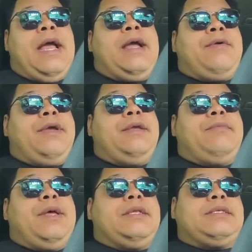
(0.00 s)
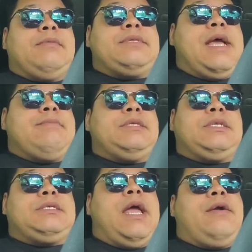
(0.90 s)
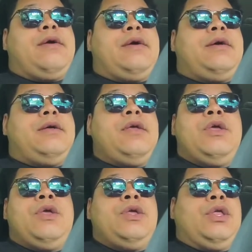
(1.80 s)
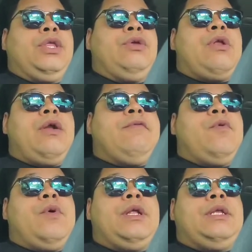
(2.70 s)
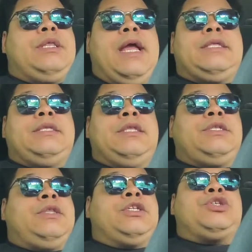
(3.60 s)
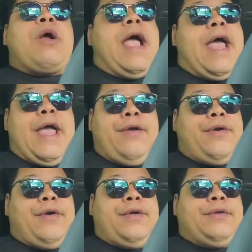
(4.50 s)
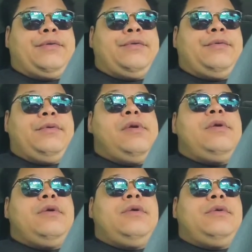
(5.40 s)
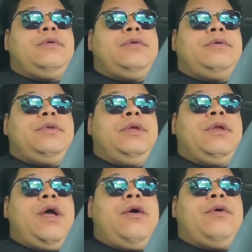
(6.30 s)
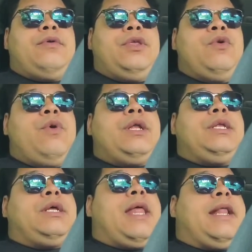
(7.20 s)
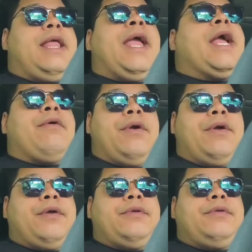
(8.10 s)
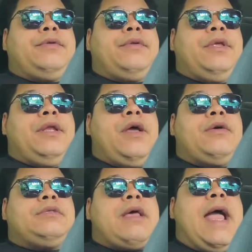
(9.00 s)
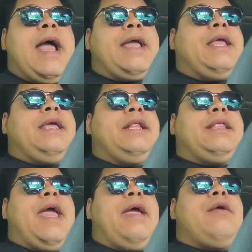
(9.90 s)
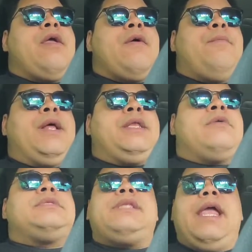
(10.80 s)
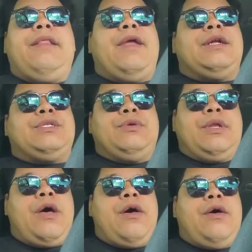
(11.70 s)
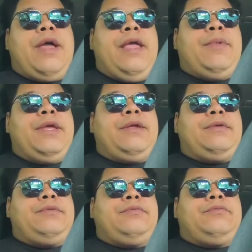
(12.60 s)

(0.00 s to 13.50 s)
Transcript: I agree. But sometimes it's just like, girl, you don't even want to look like the try, girl. You want to look like the error. So I can get that. But don't stay there too long. Amen.